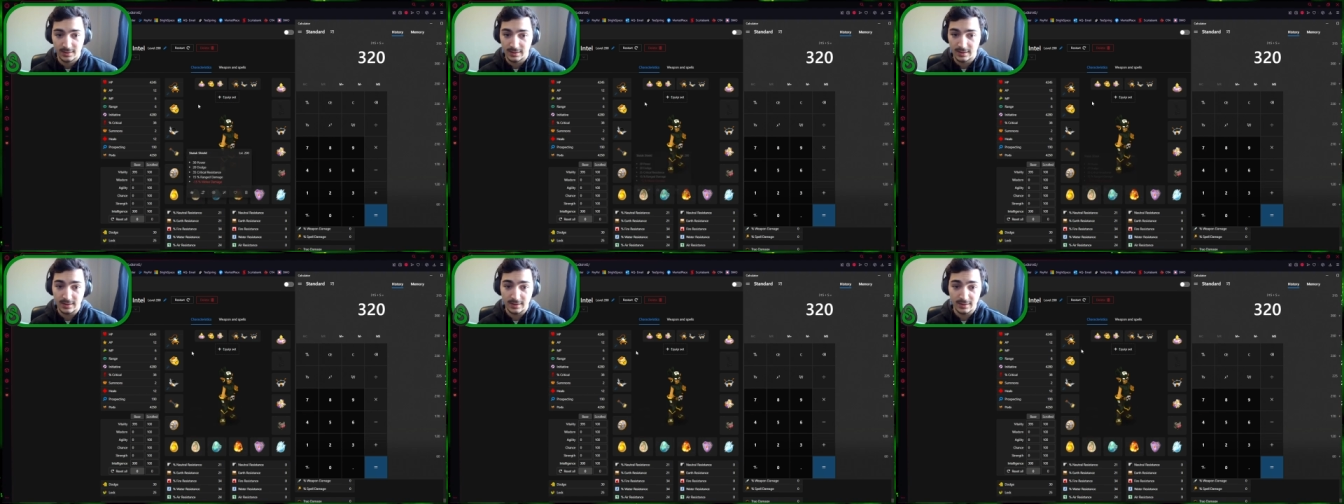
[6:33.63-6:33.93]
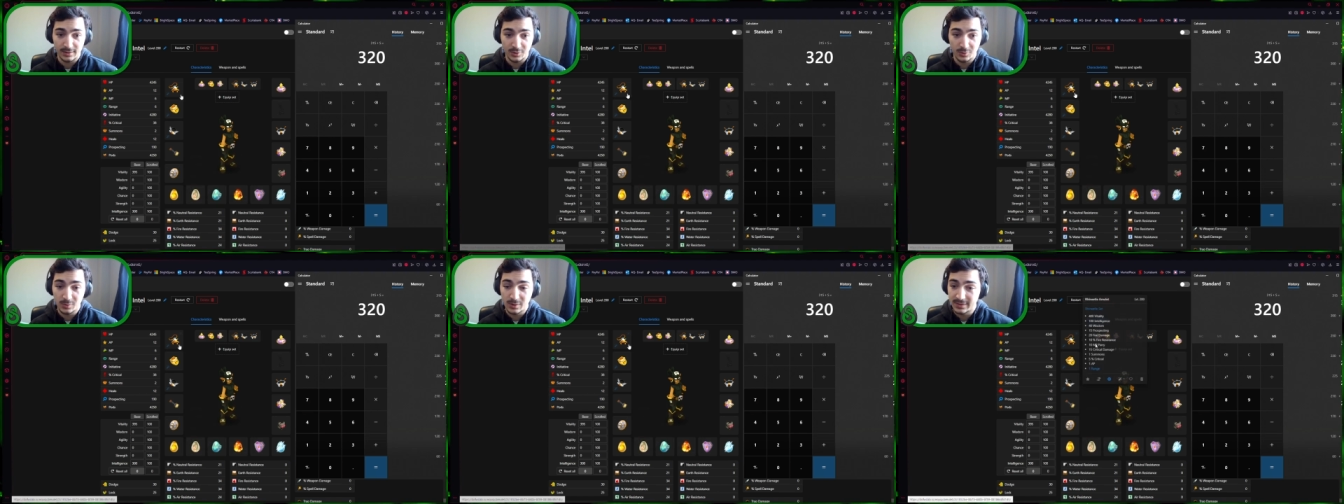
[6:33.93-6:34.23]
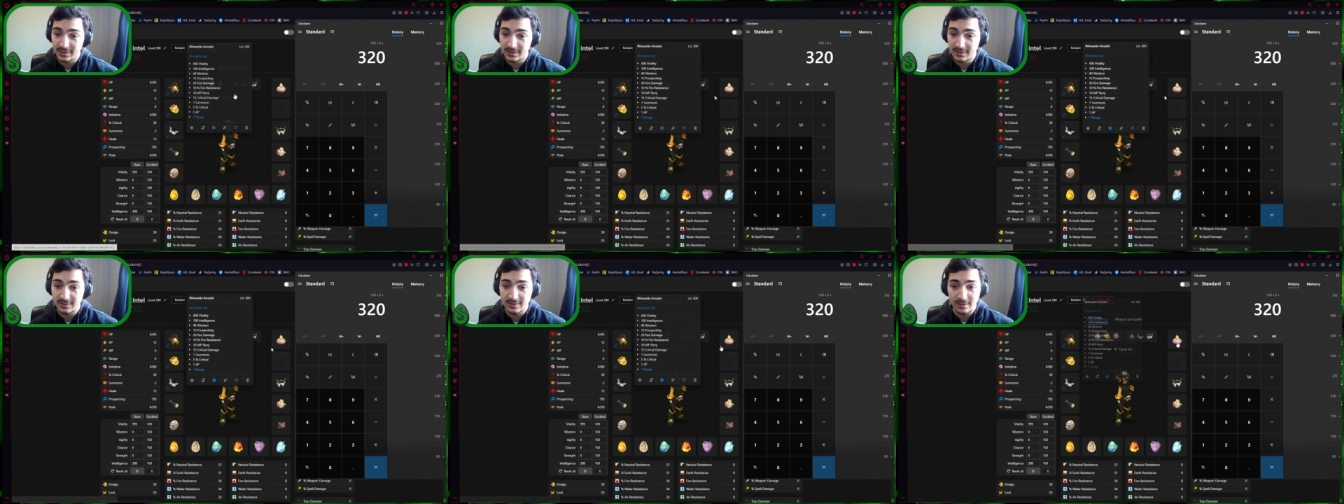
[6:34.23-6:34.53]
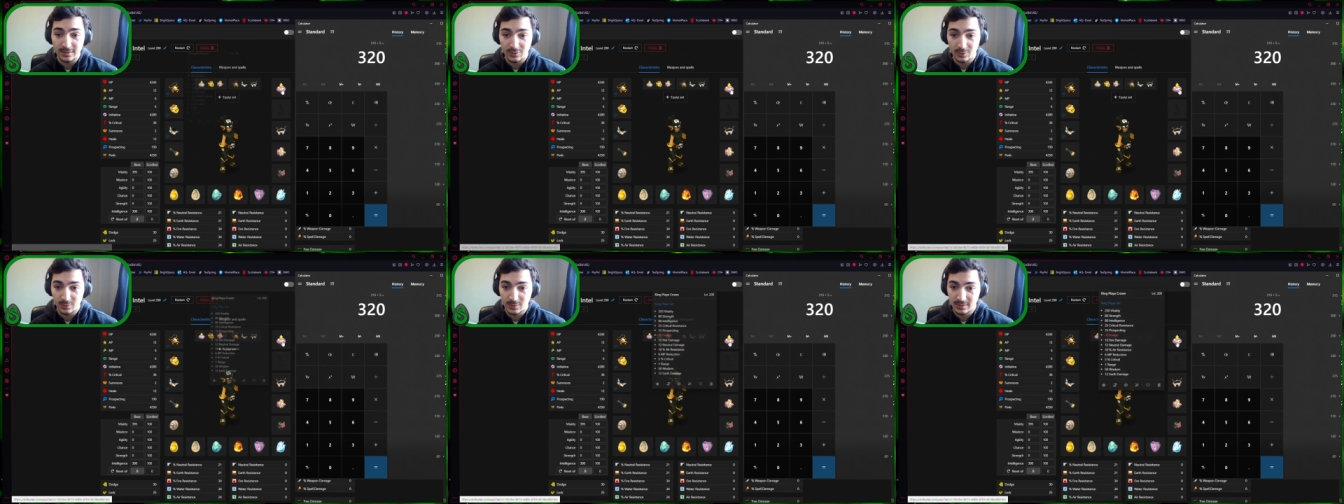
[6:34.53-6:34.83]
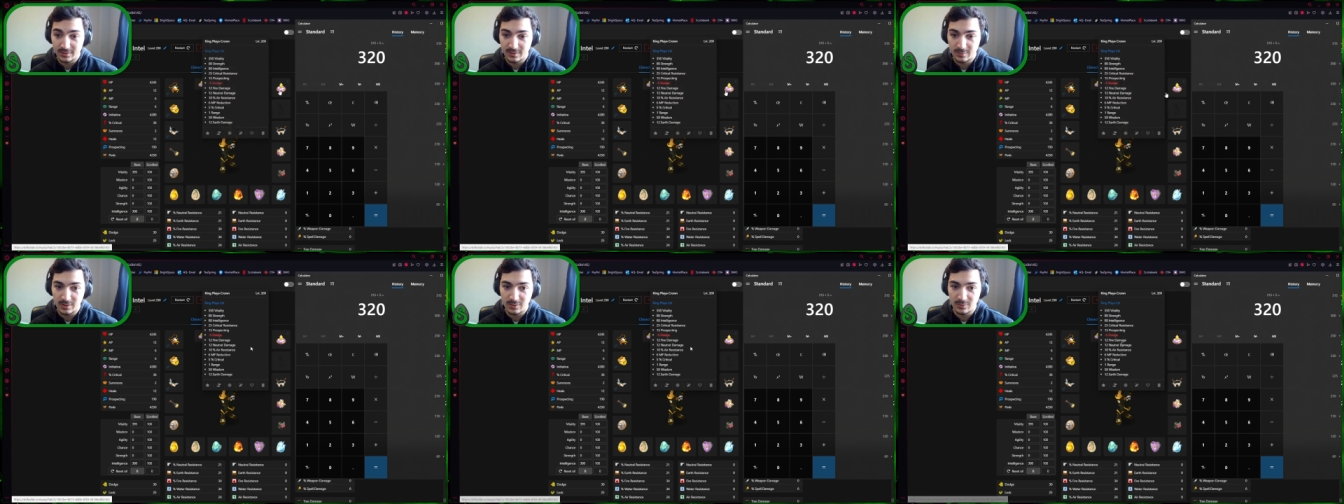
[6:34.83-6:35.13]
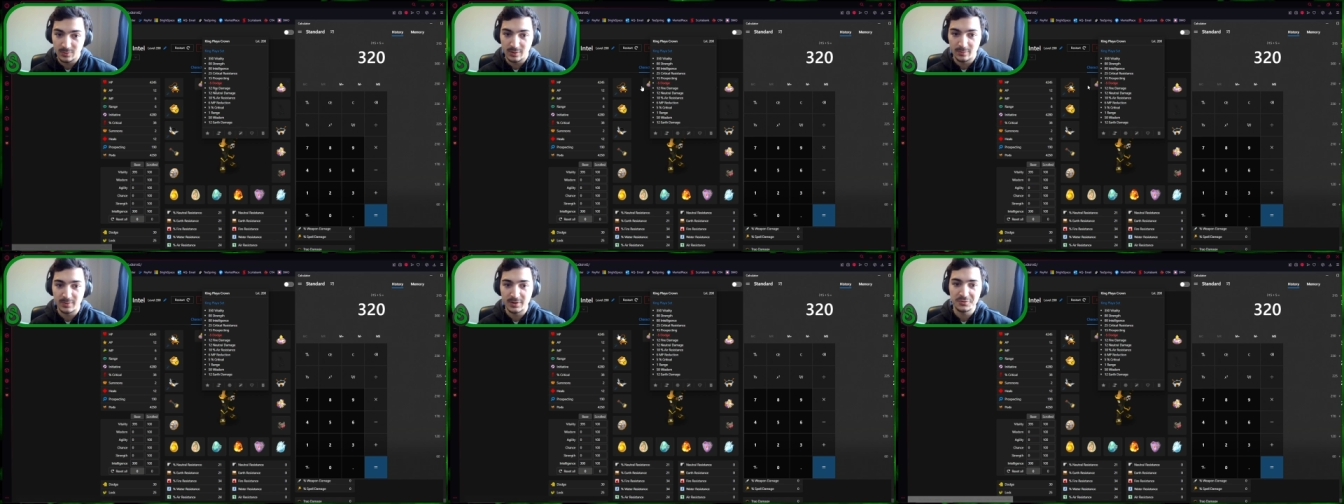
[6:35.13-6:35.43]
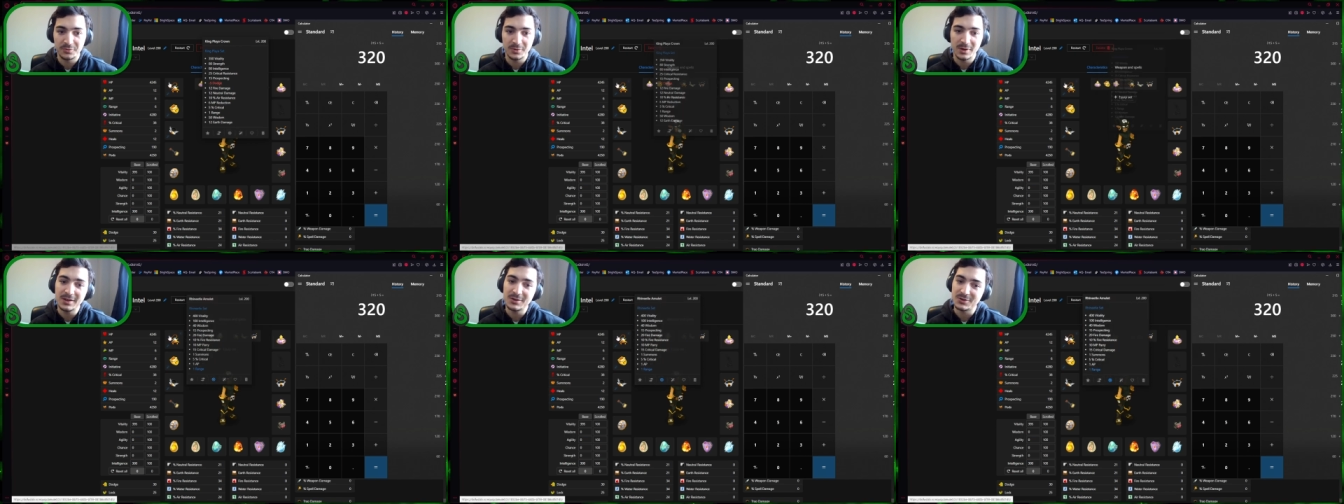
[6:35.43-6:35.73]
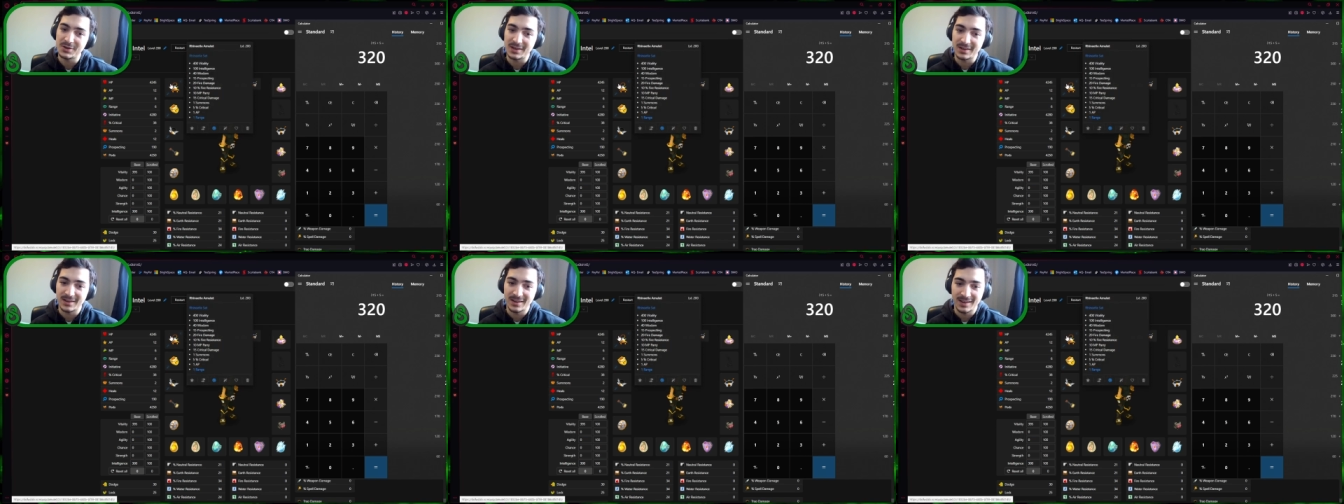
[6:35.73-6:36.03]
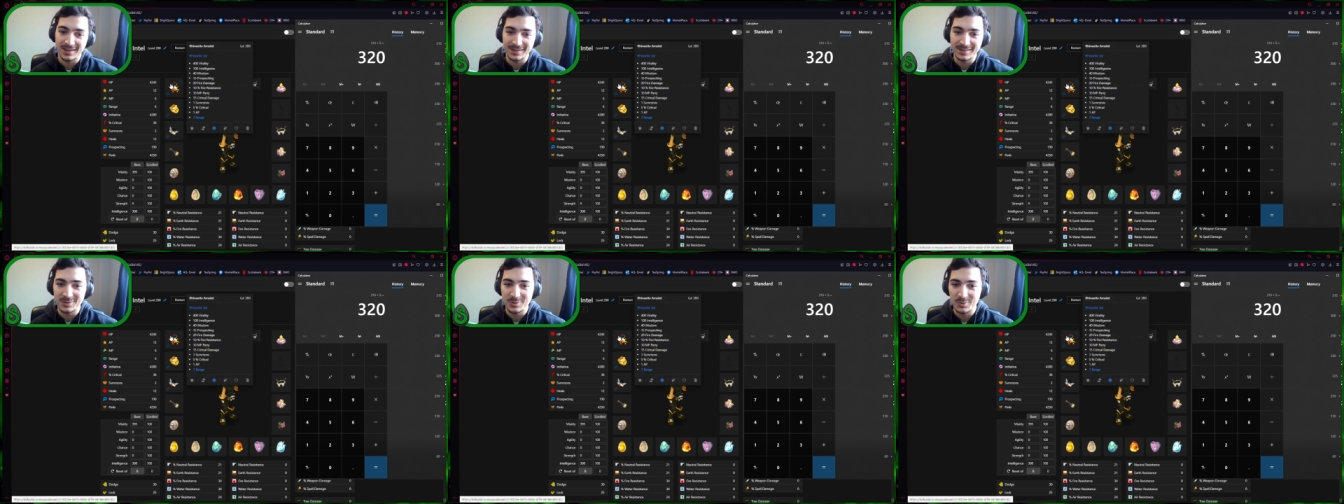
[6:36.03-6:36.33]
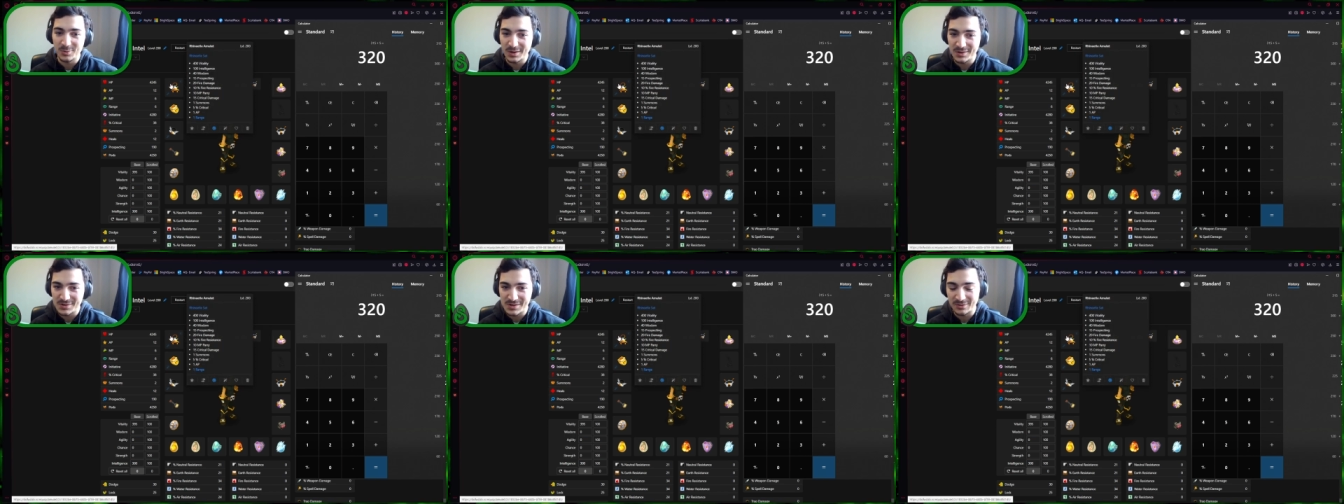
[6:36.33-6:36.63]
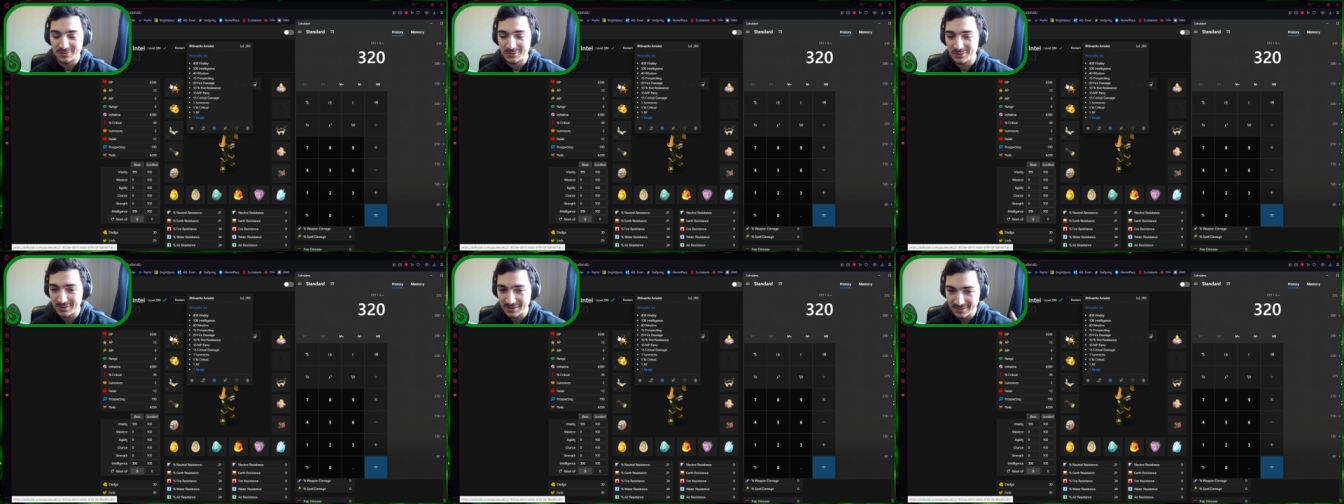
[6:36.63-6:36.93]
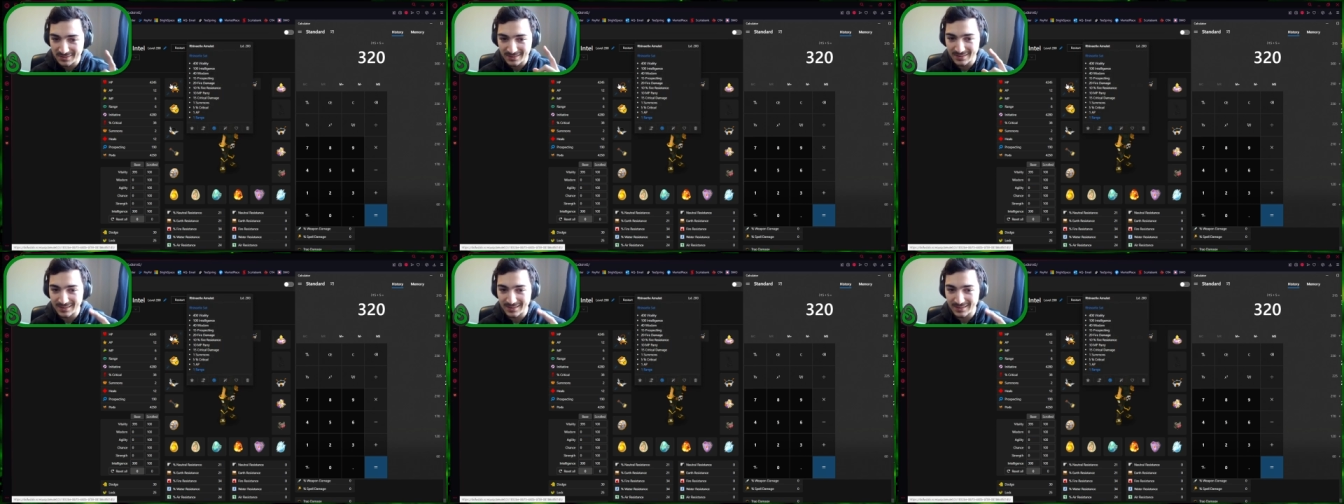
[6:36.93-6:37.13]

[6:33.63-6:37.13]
Uh, you want this stuff, you want it to be well maged. Well, actually, I got the range X on this.